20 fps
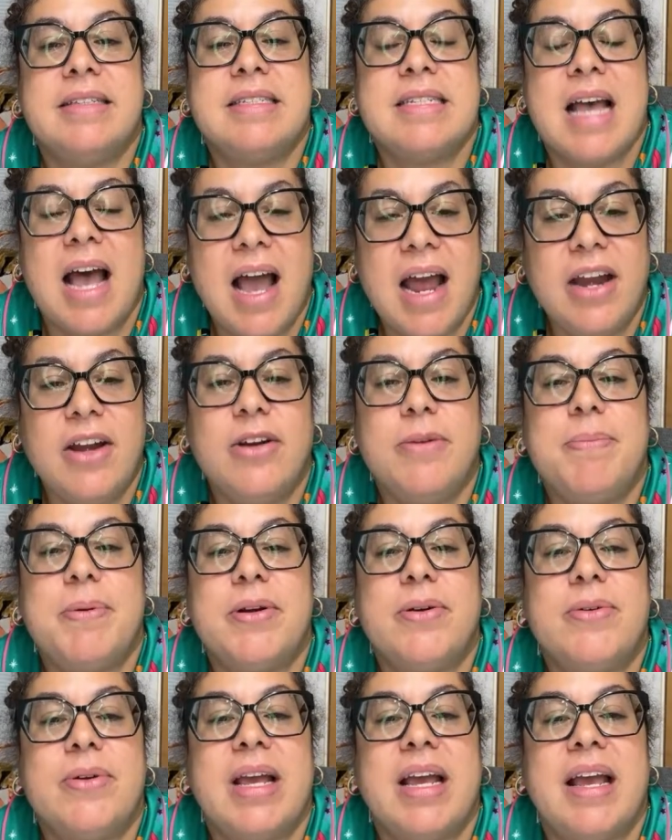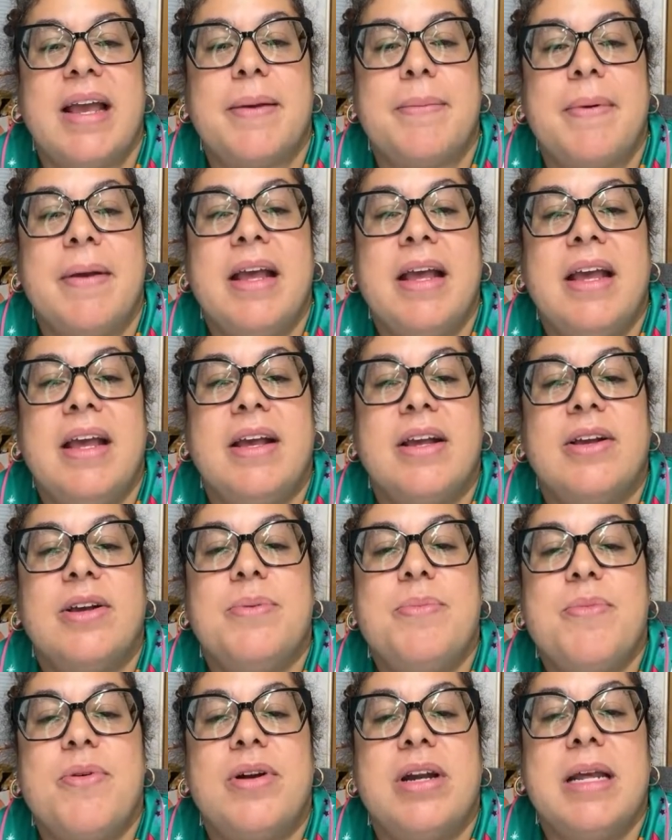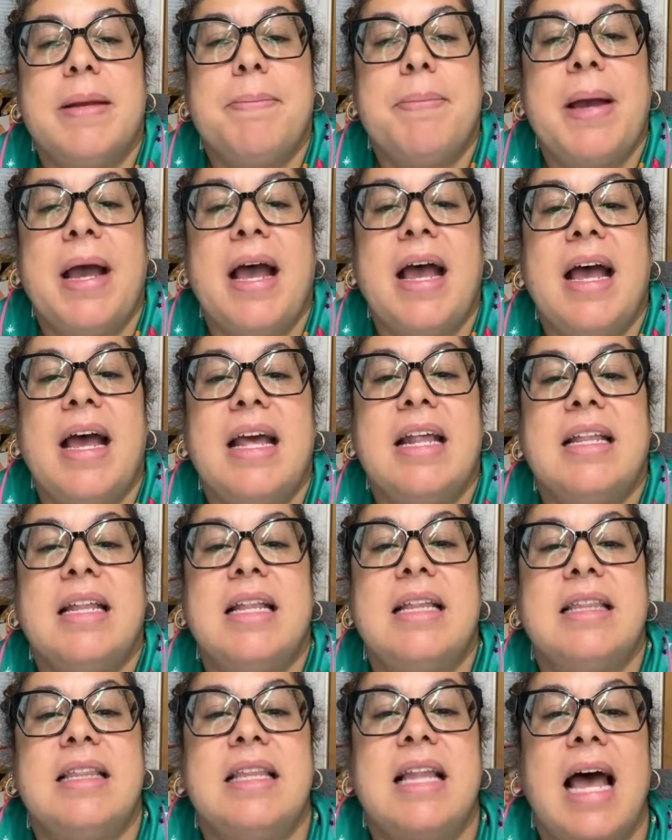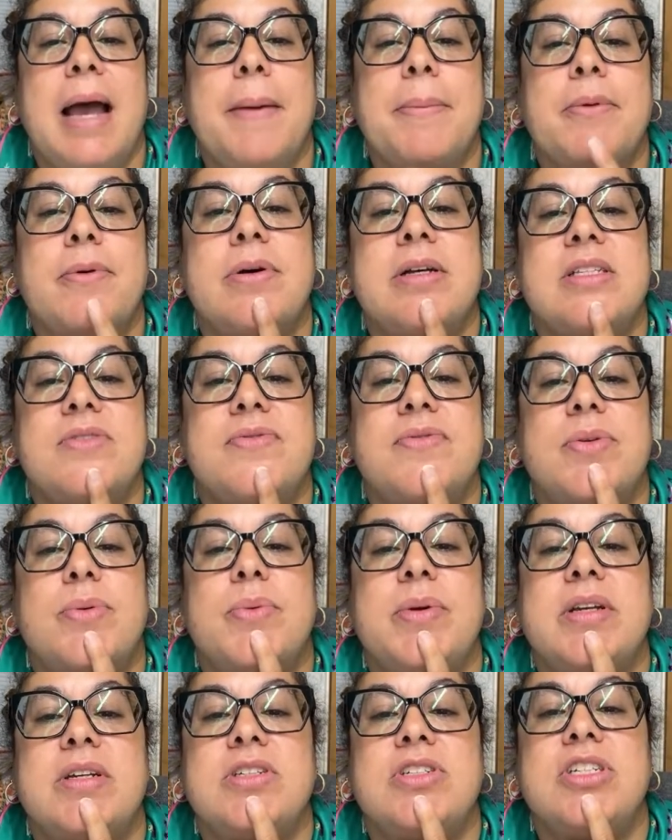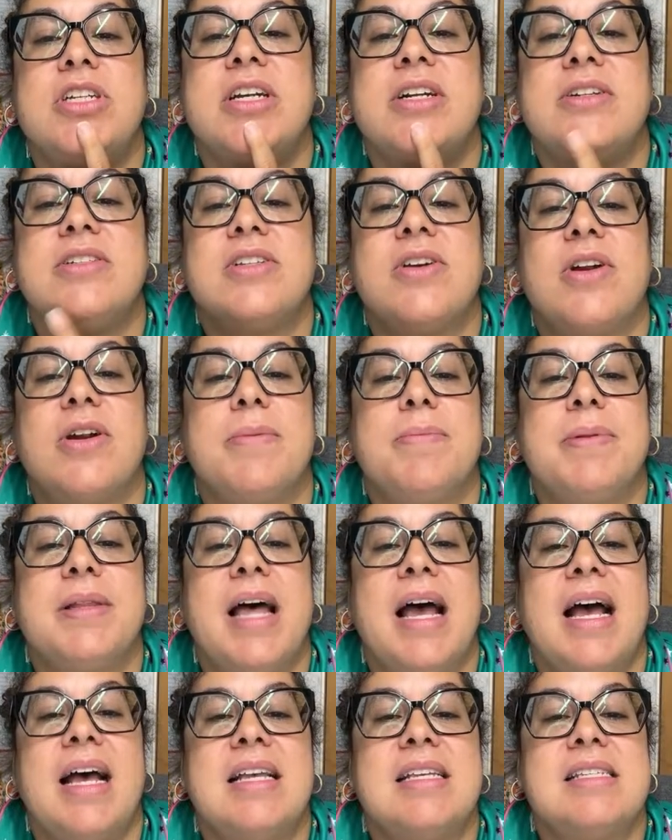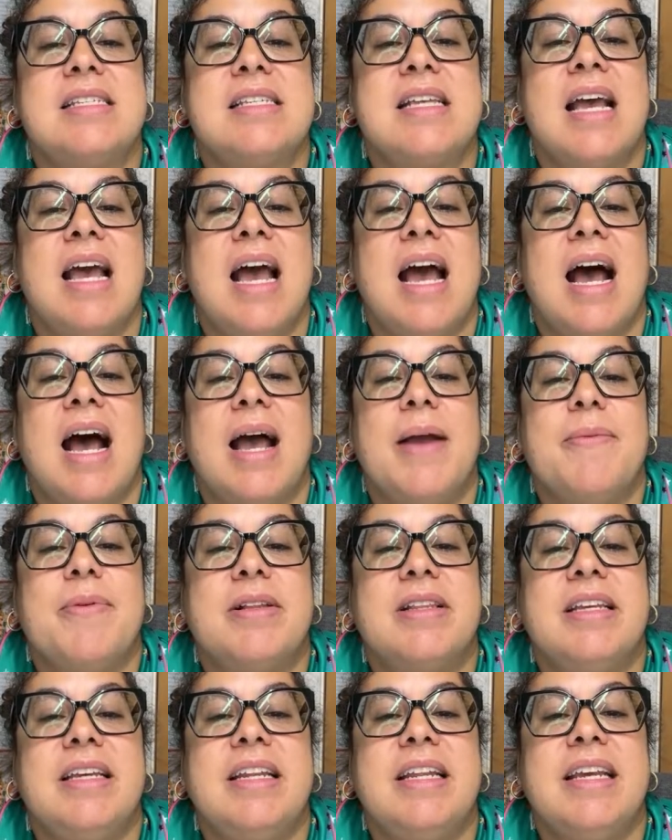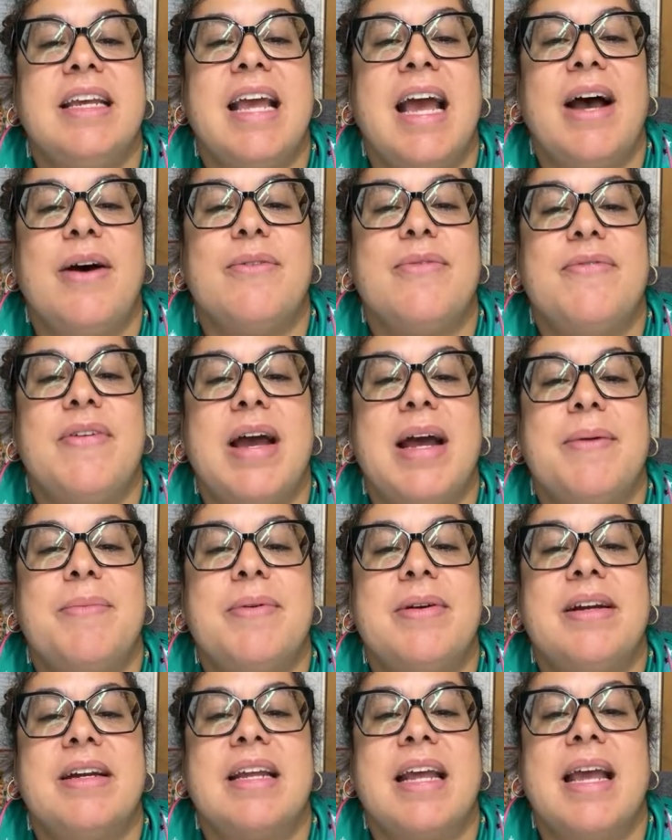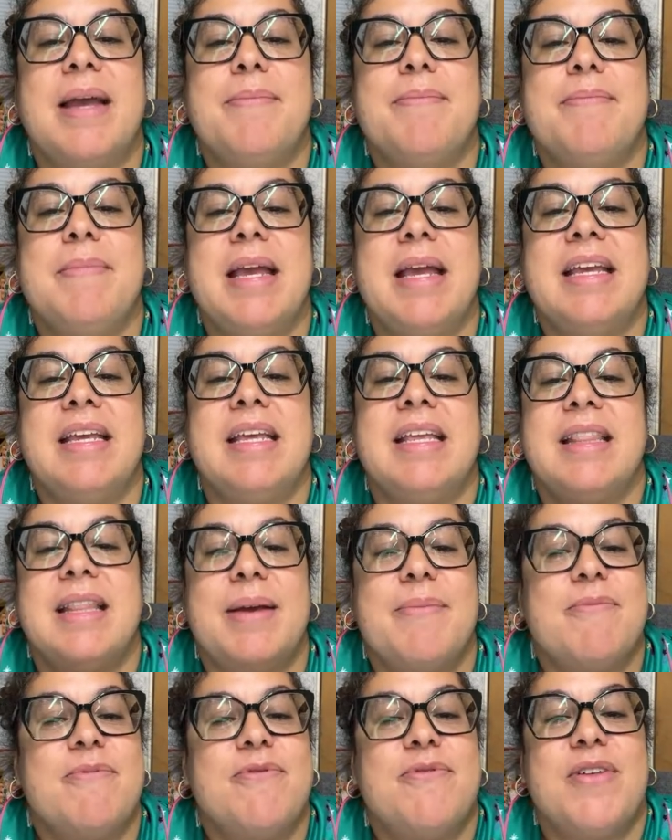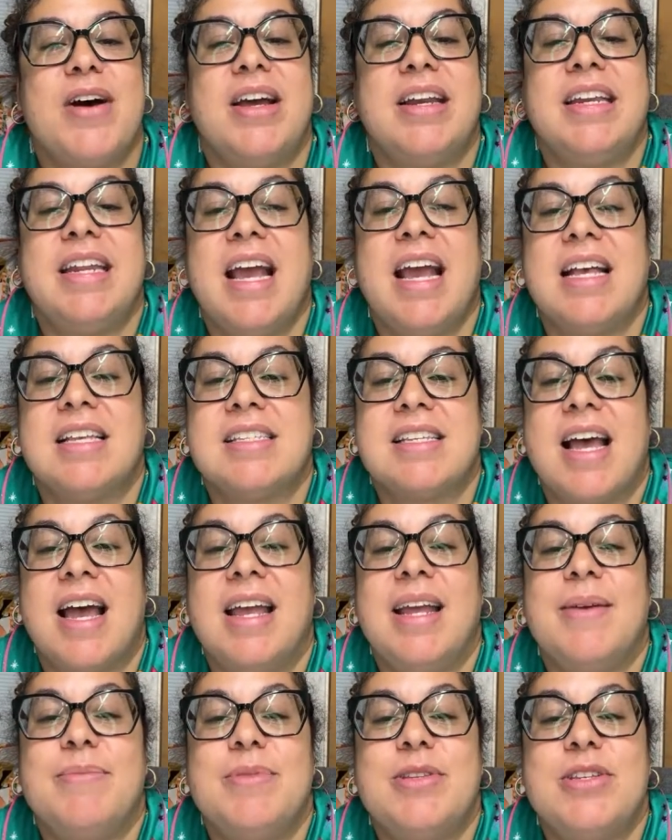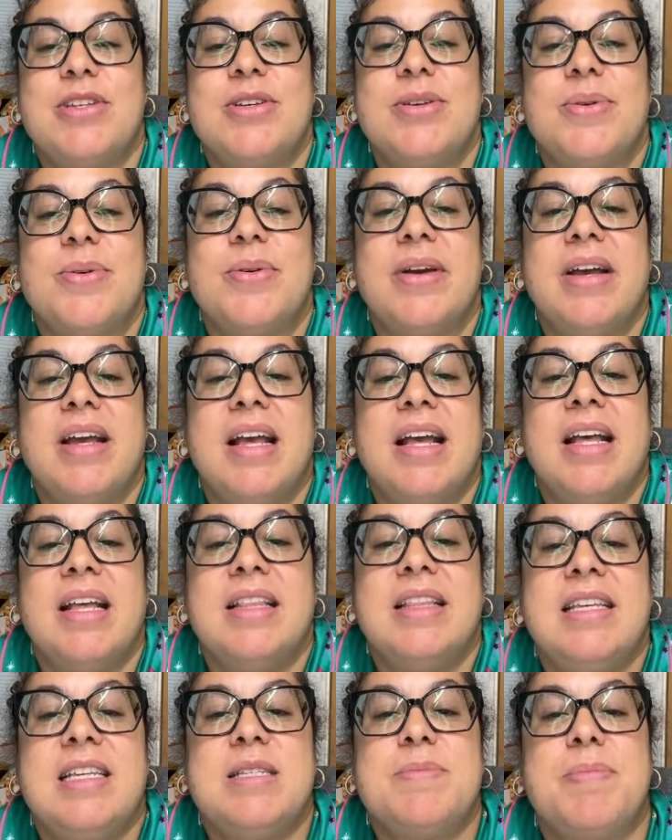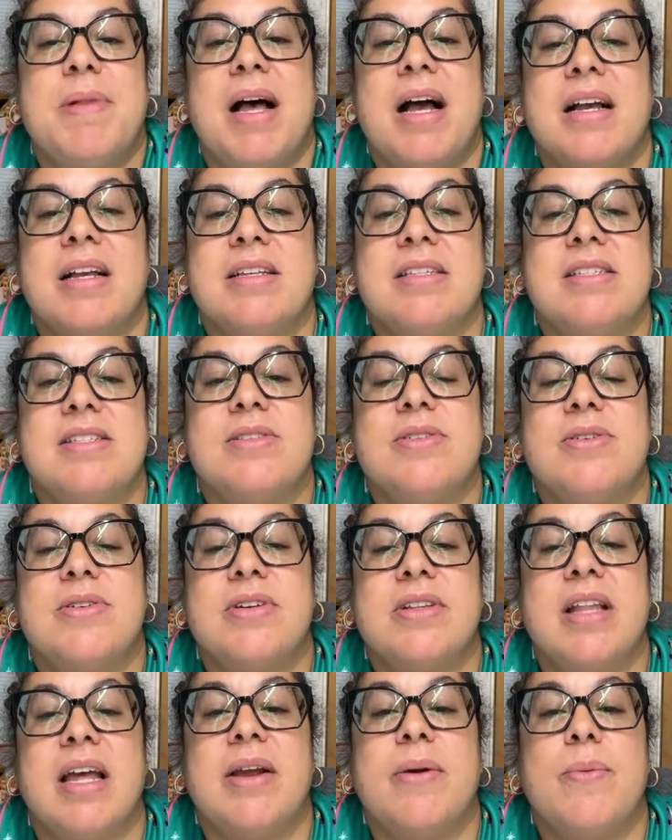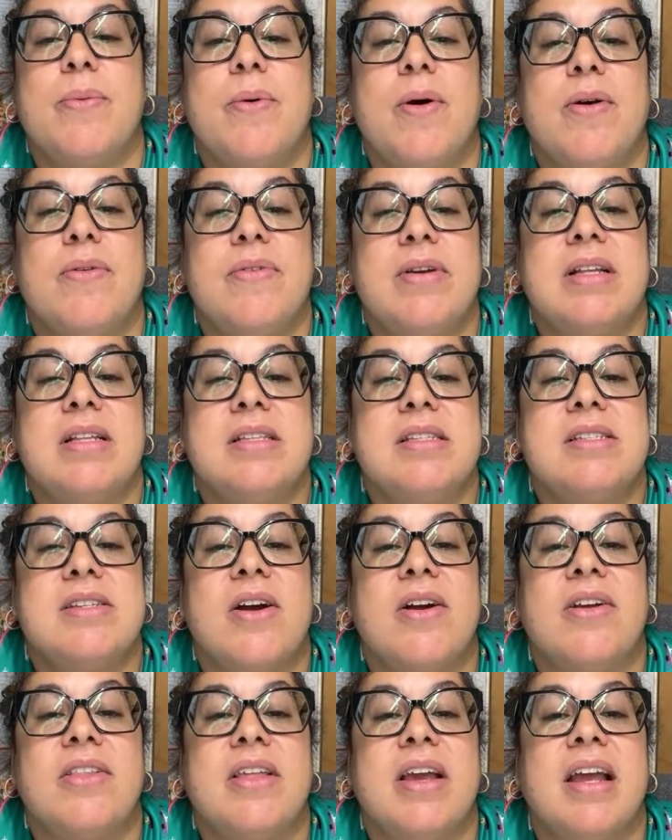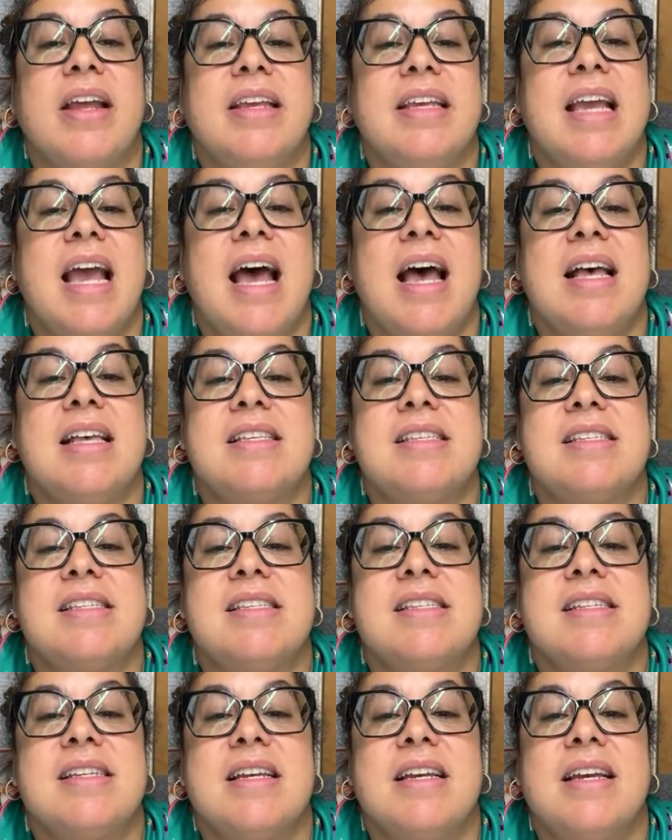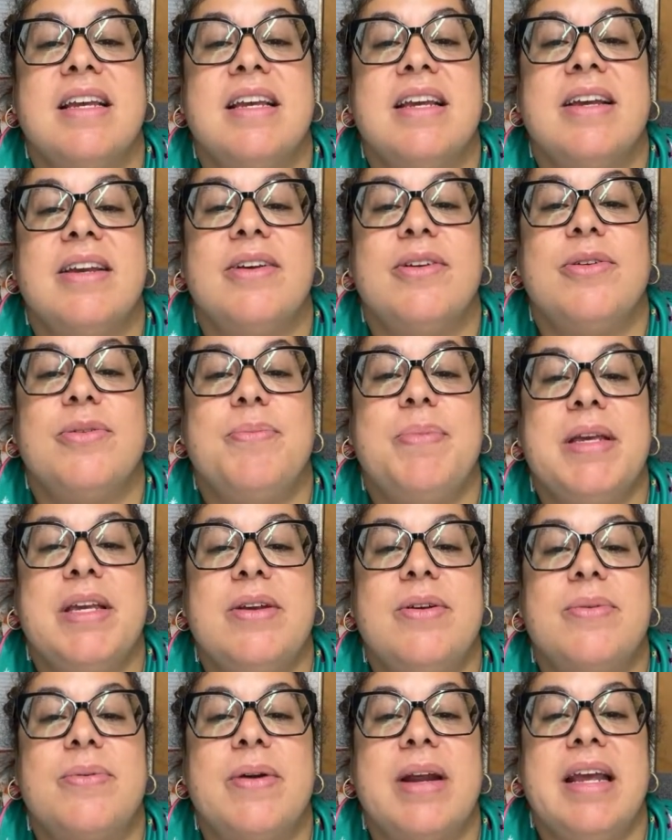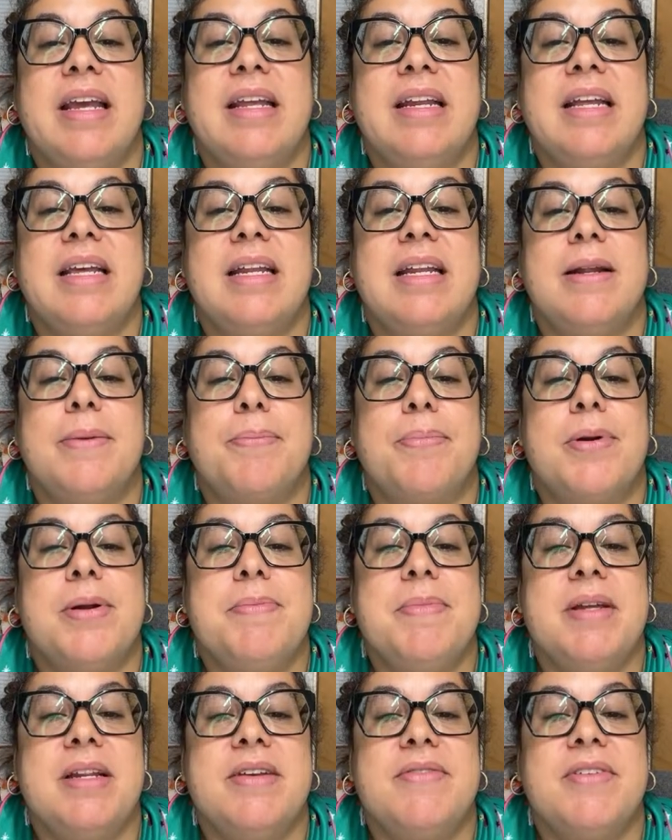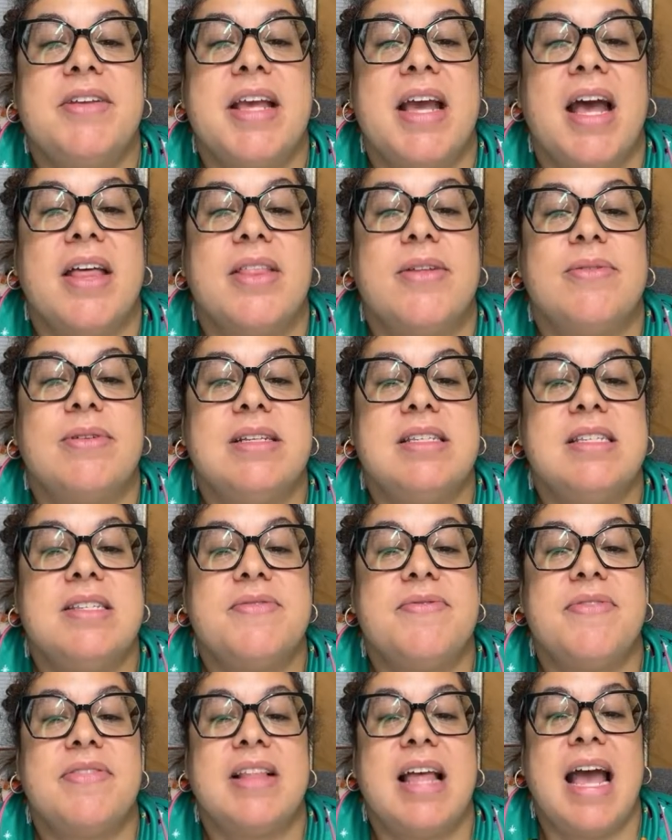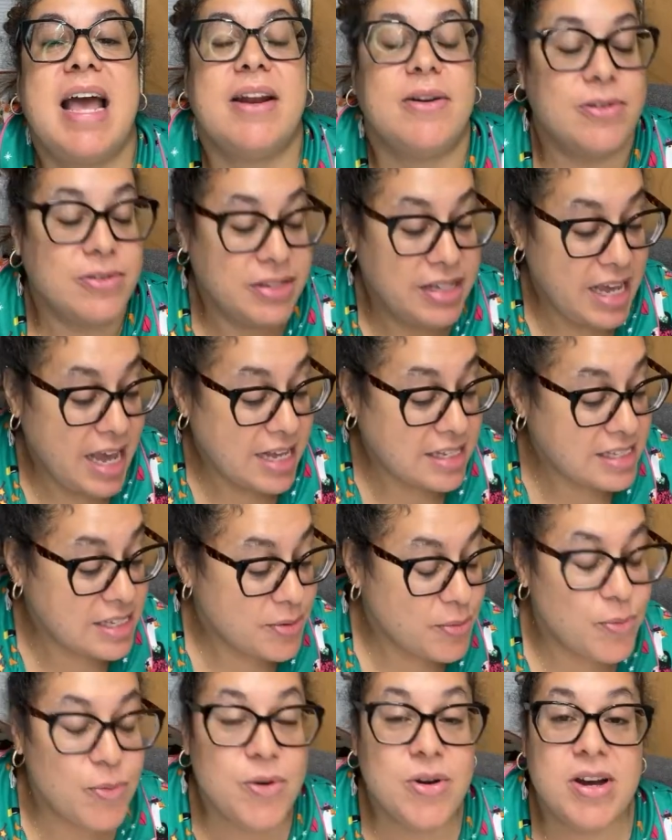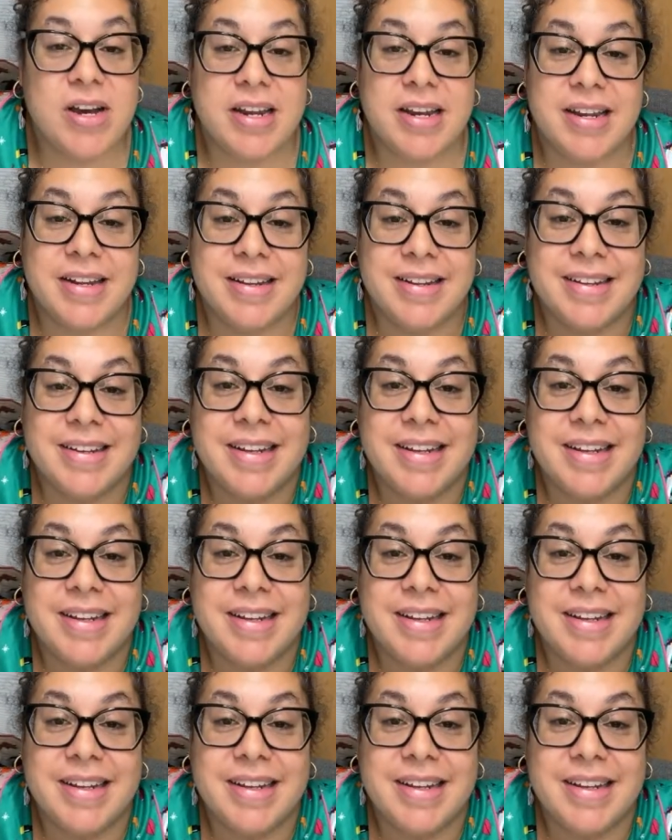Tired, but okay. Good morning, Pat. Lap quilts for wheelchairs are a blast. I'm cleaning out fabric and making them fun. Yes, I am too. These blocks look like wovens, are they? Yes. It would be great in a primitive gatherings flannel. Yes, it would.